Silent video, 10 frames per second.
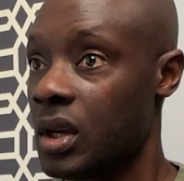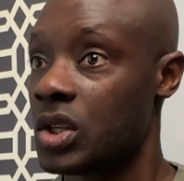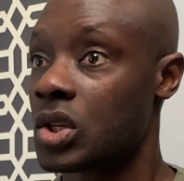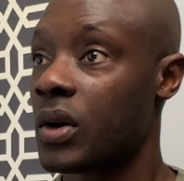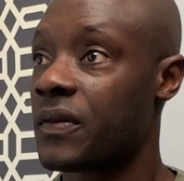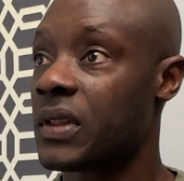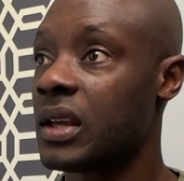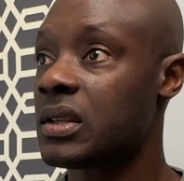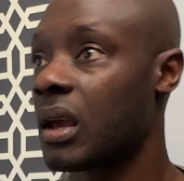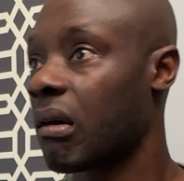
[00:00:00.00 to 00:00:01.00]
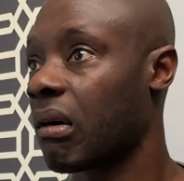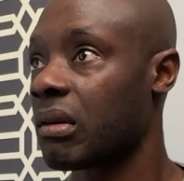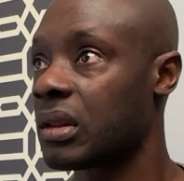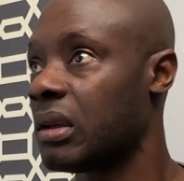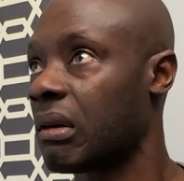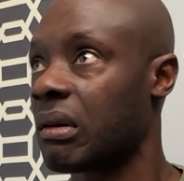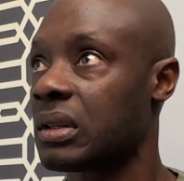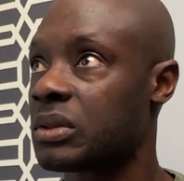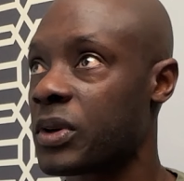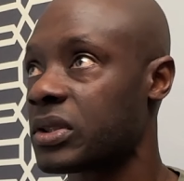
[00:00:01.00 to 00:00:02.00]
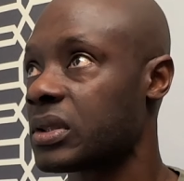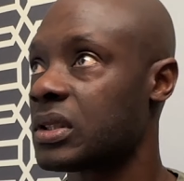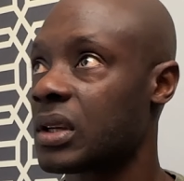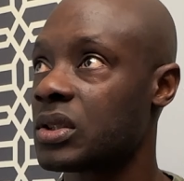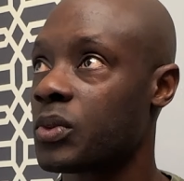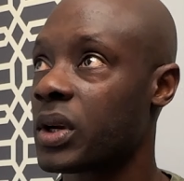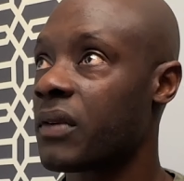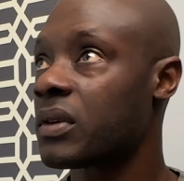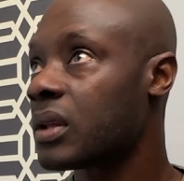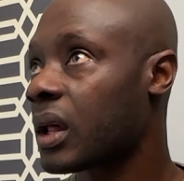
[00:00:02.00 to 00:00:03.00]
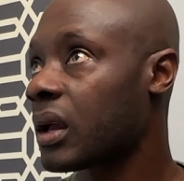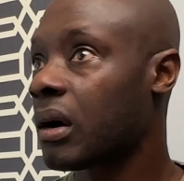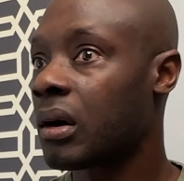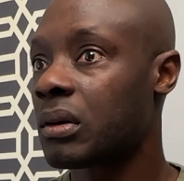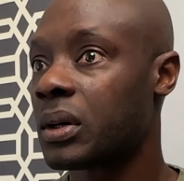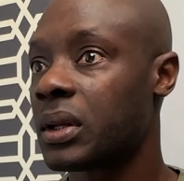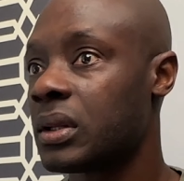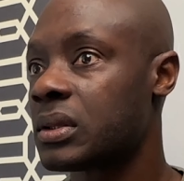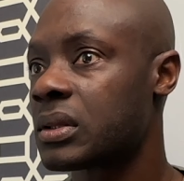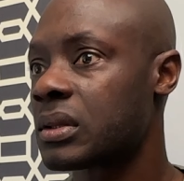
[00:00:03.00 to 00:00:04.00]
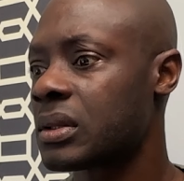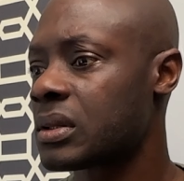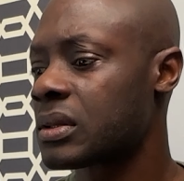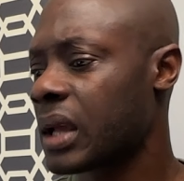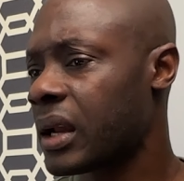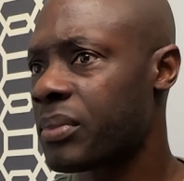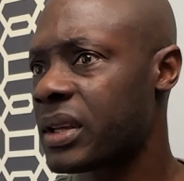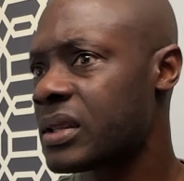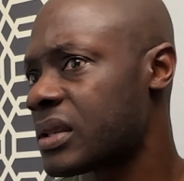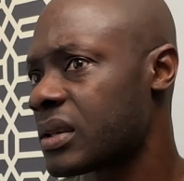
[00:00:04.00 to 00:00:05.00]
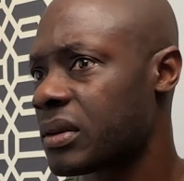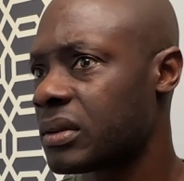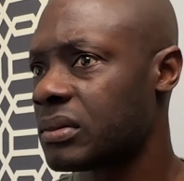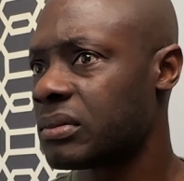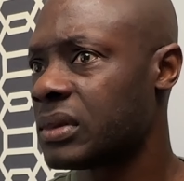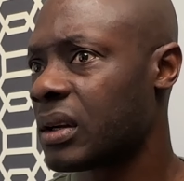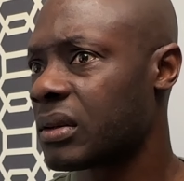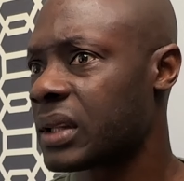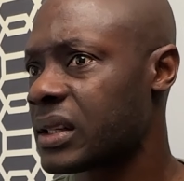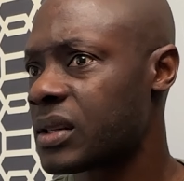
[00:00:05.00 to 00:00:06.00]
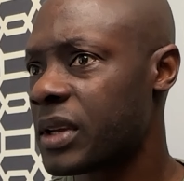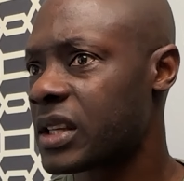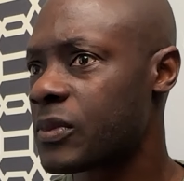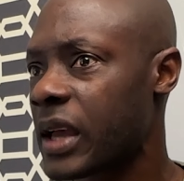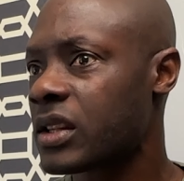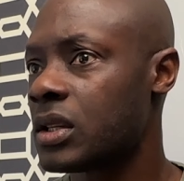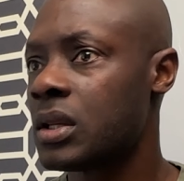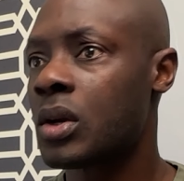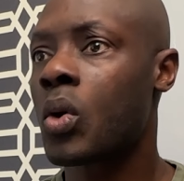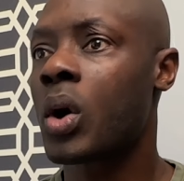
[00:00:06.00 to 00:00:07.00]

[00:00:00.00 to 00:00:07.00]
So if they say, oh, you know, this person sucks or whatever, you're like, oh, it's kind of busy. So, you know, that's to be expected. You don't